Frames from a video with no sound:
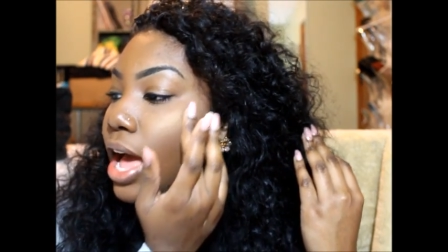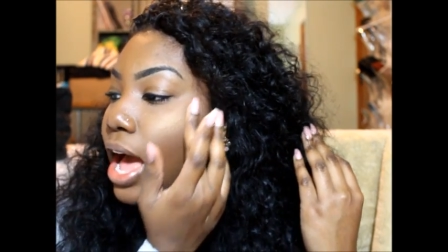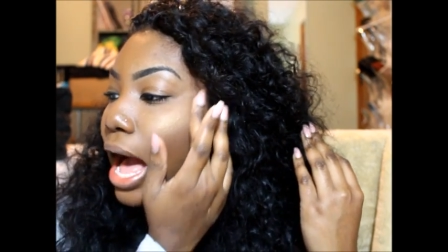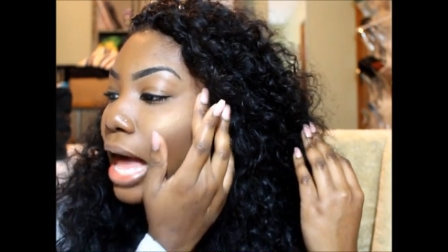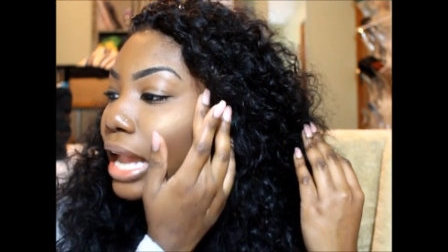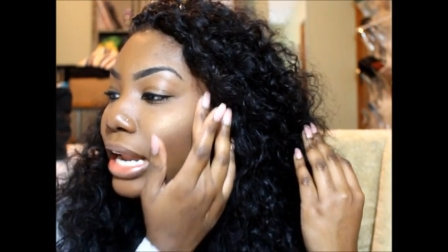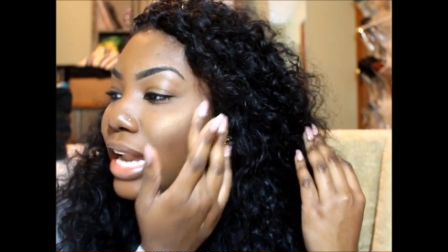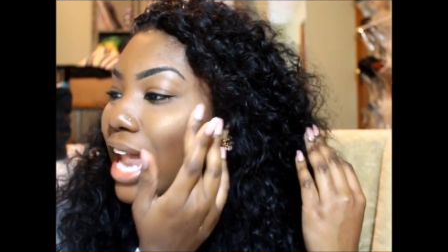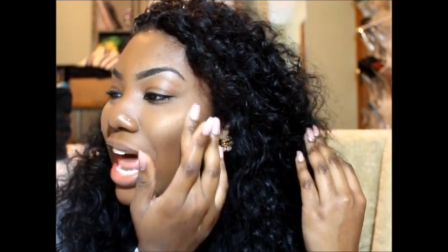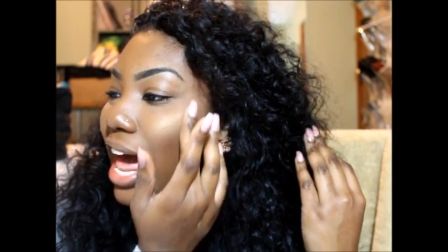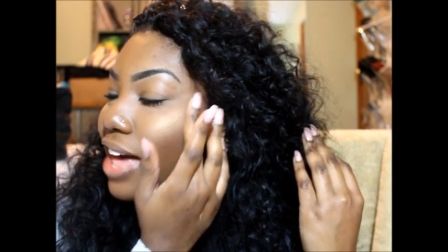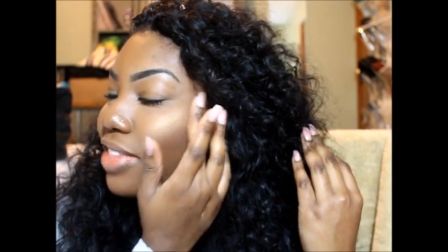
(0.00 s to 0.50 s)

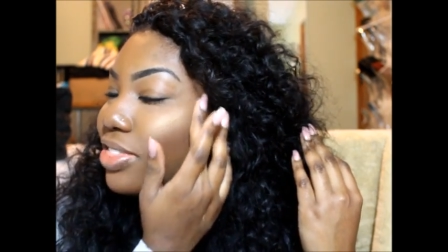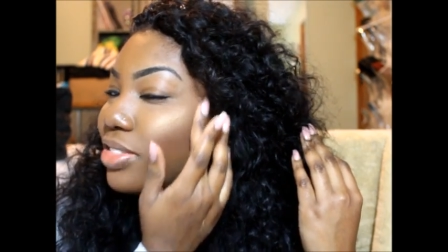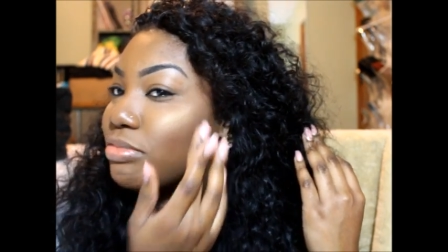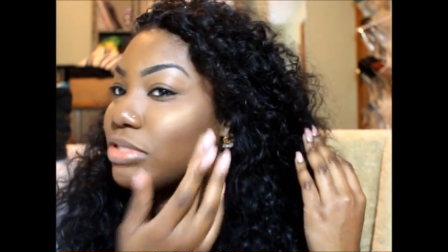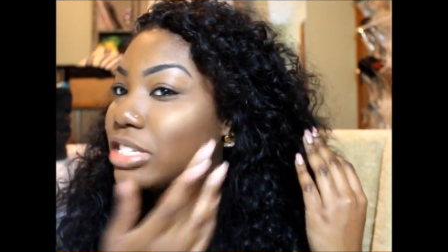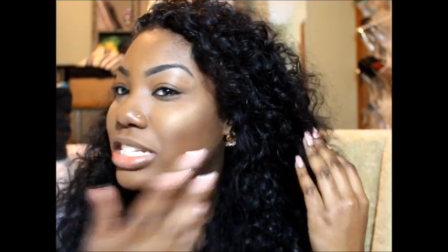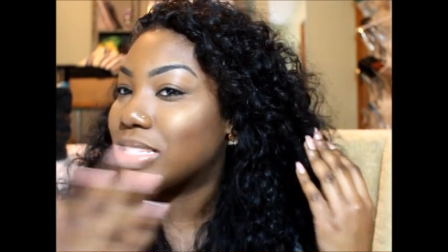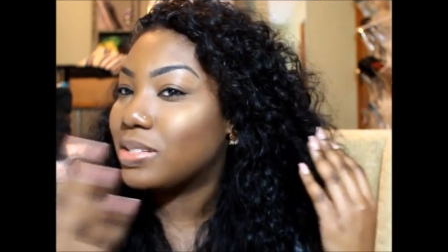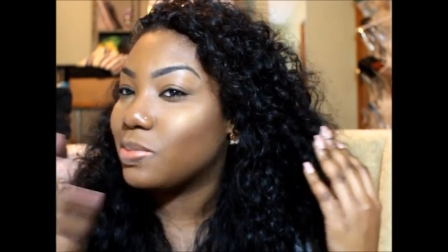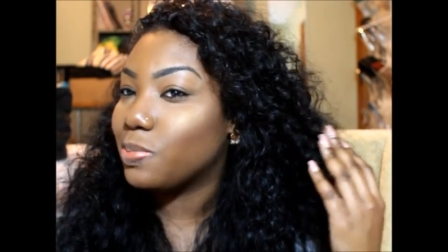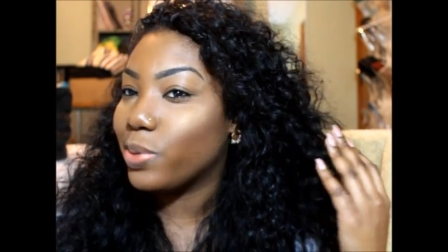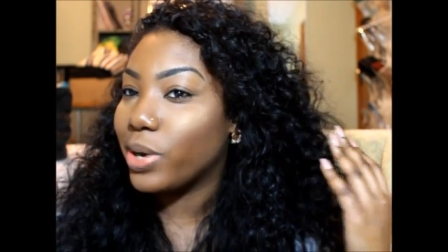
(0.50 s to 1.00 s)
a lot of them
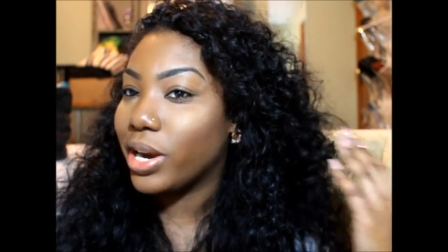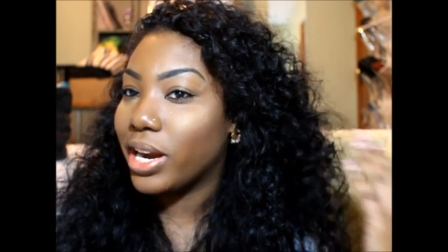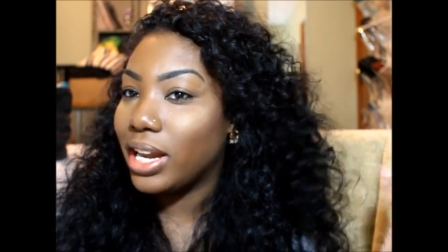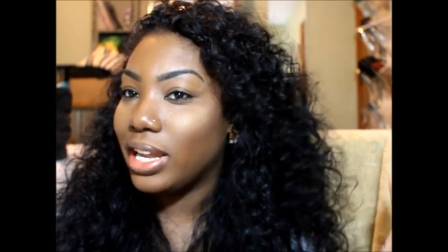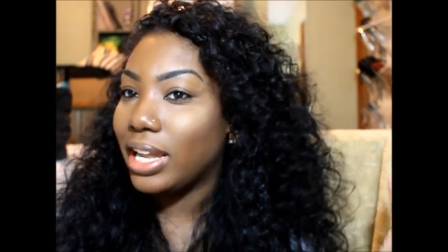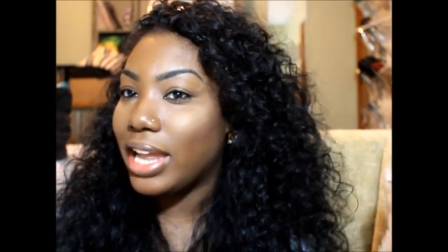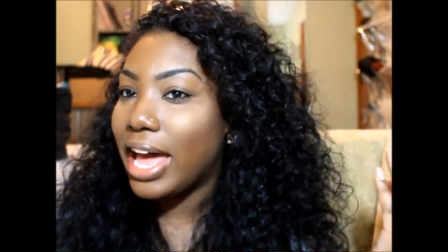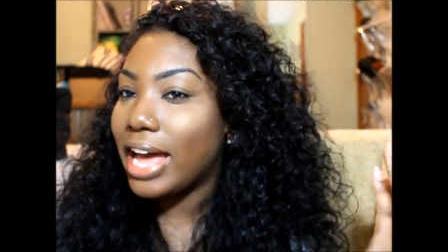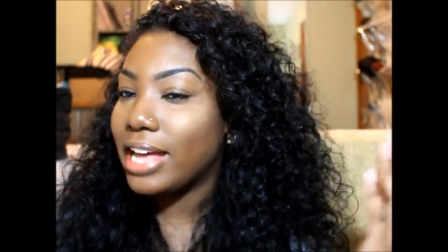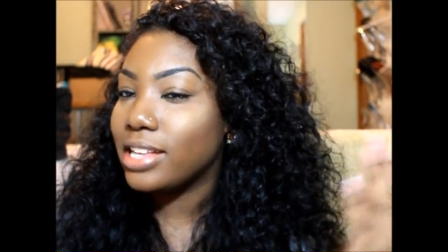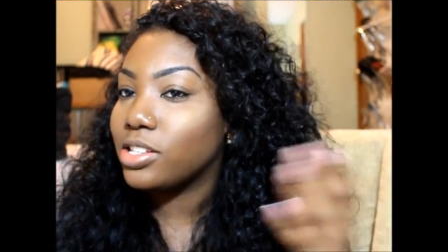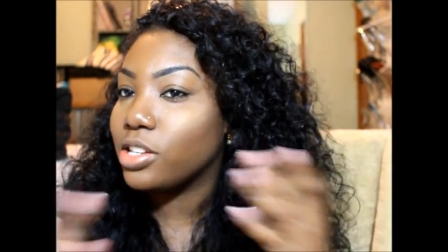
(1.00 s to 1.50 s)
spread
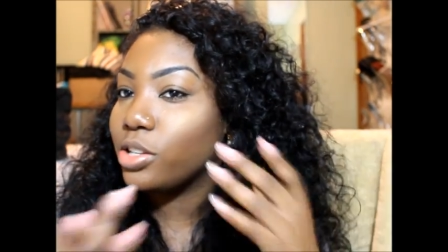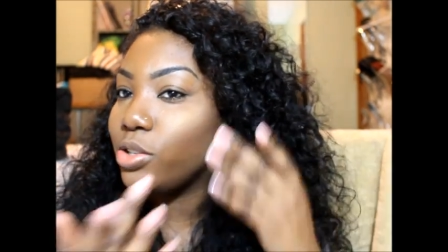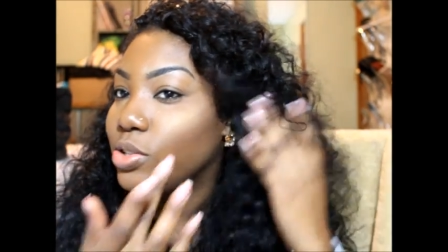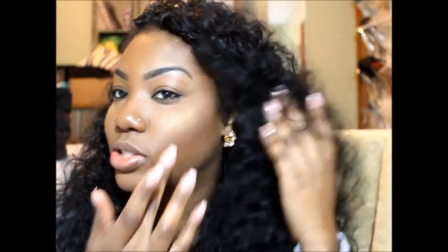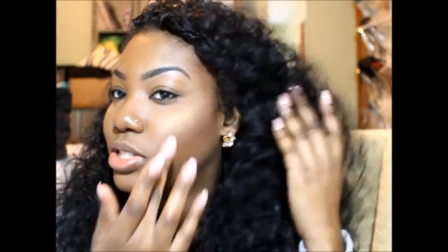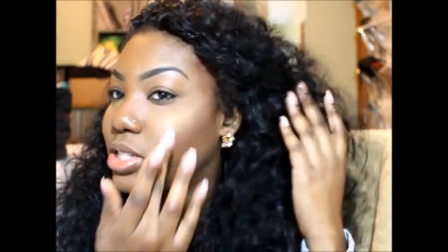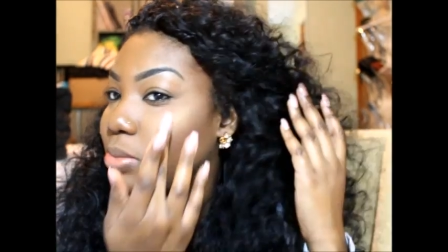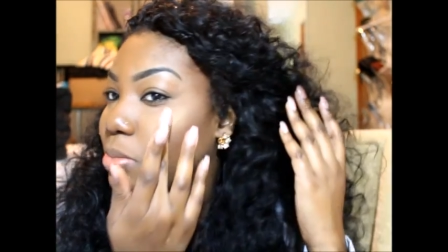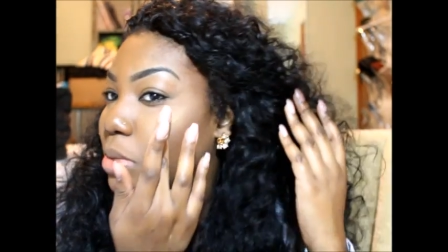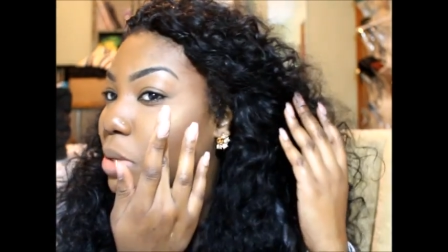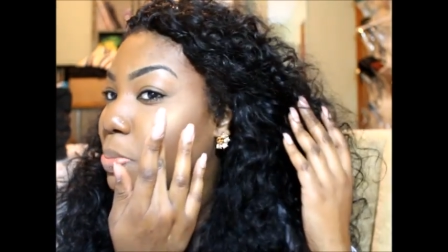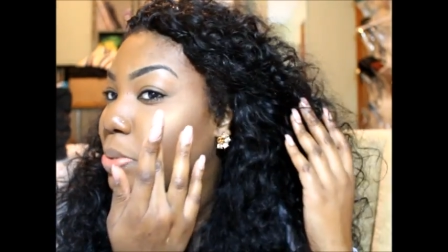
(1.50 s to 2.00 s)
a lot so you
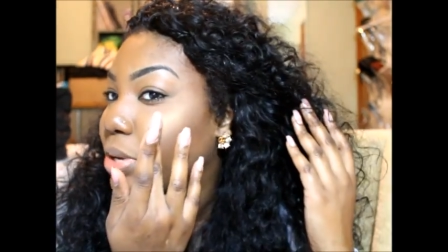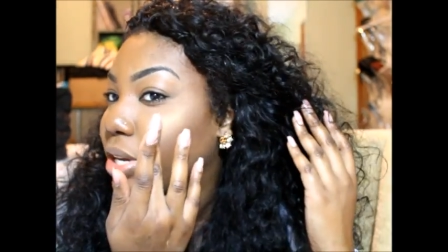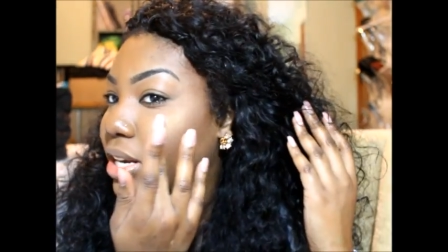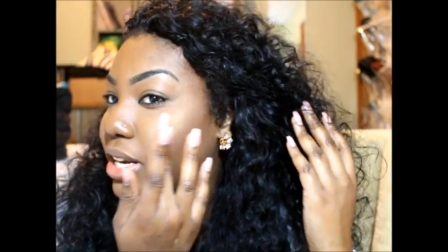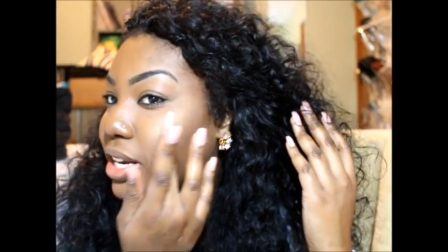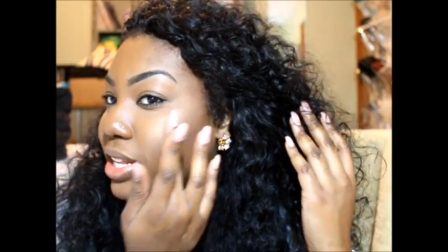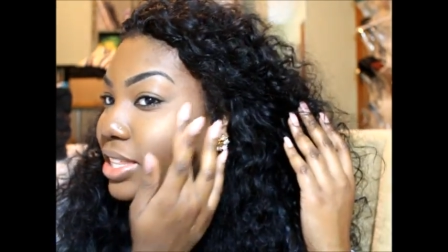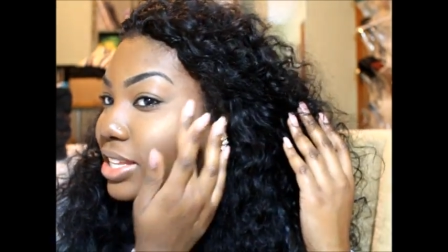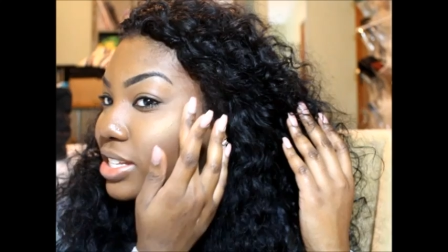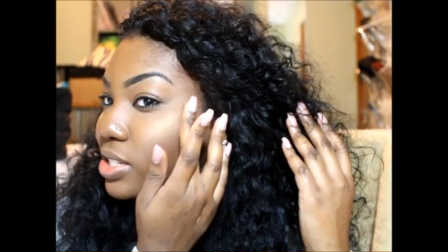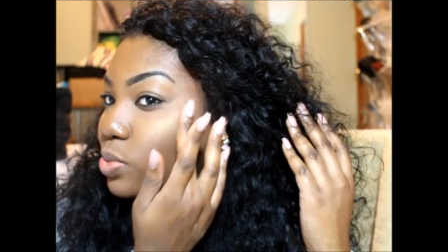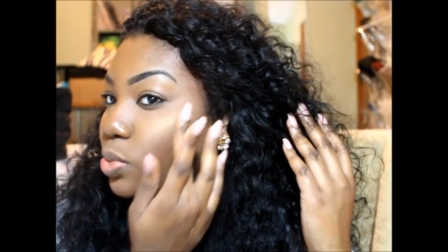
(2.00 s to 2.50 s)
see me
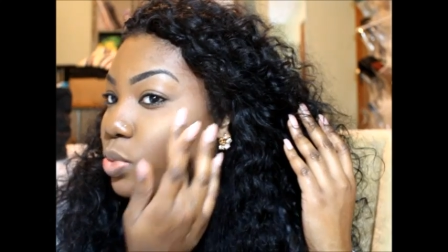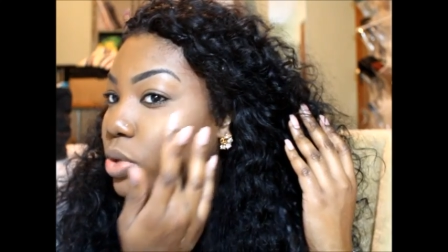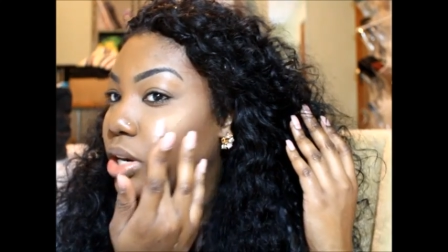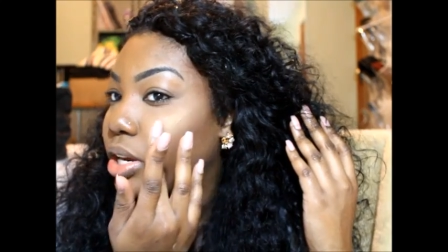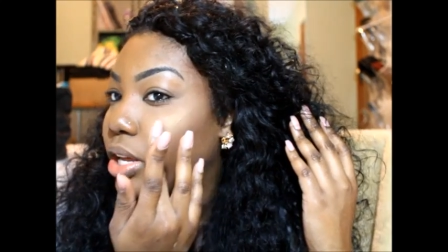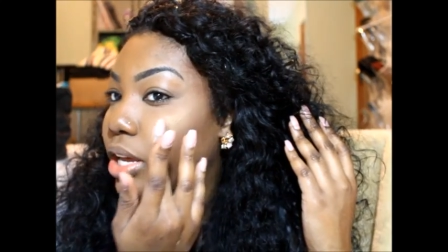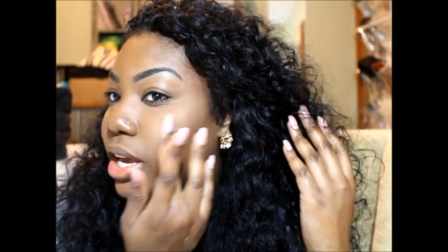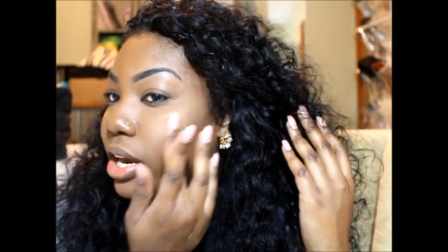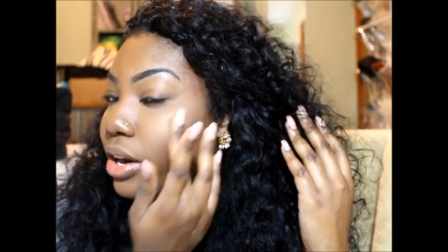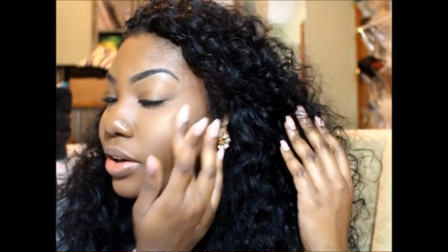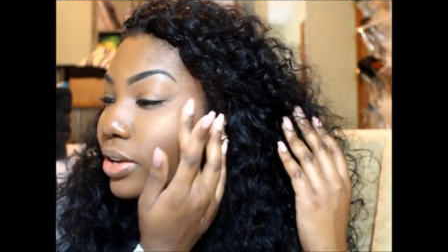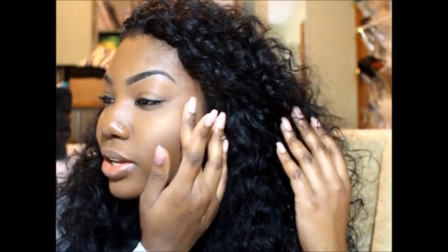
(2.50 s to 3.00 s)
putting in this
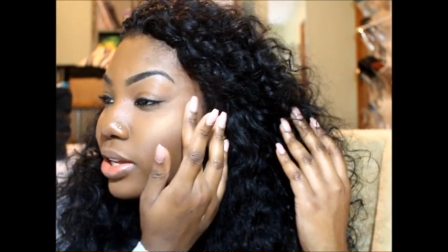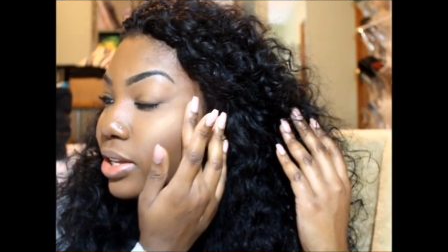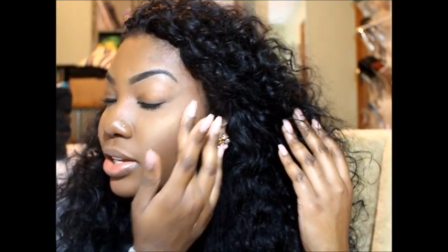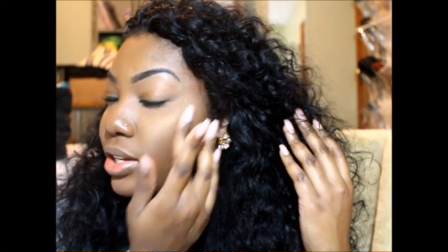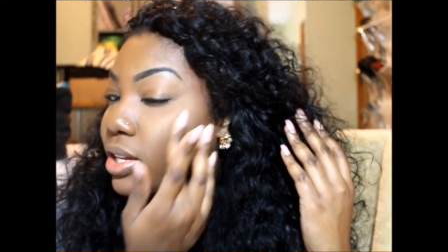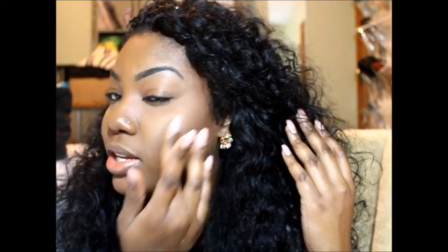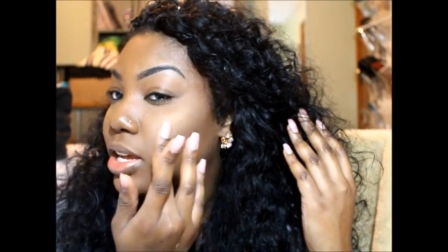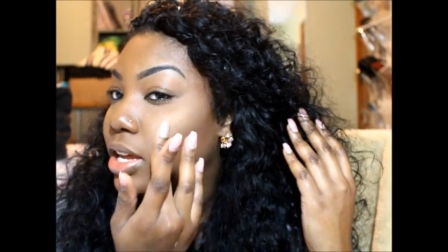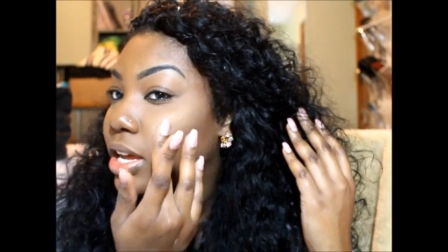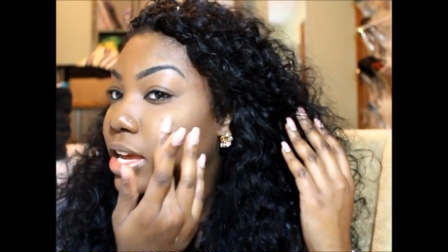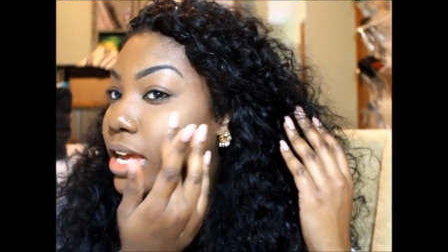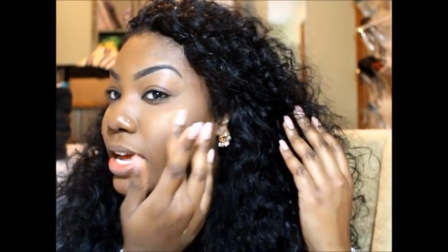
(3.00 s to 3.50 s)
one area